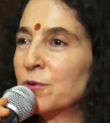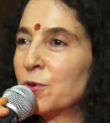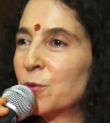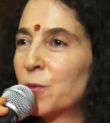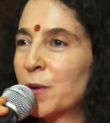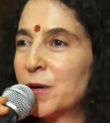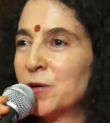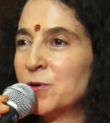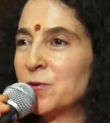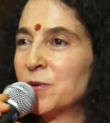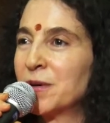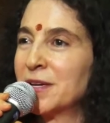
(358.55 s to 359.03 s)
The
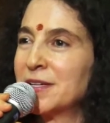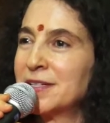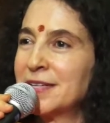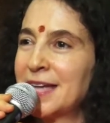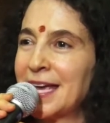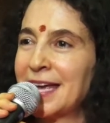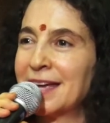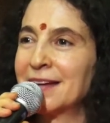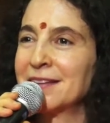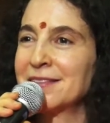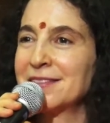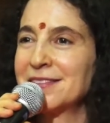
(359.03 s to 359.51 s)
one who can
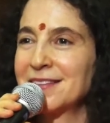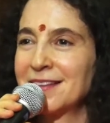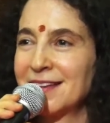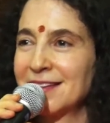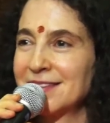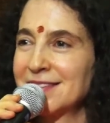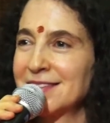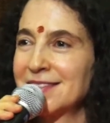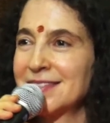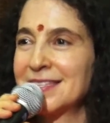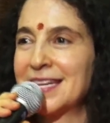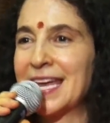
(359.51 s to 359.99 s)
dance
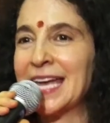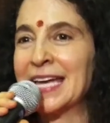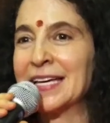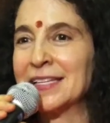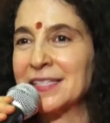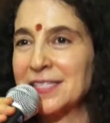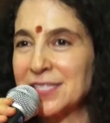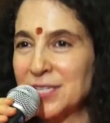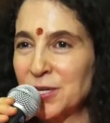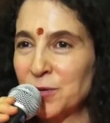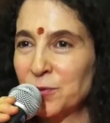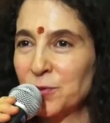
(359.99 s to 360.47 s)
gets the
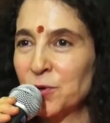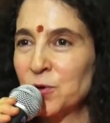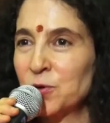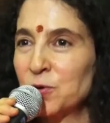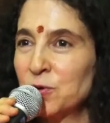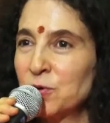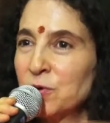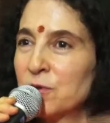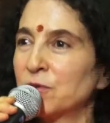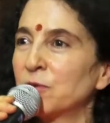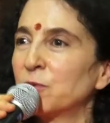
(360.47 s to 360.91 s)
dancey role.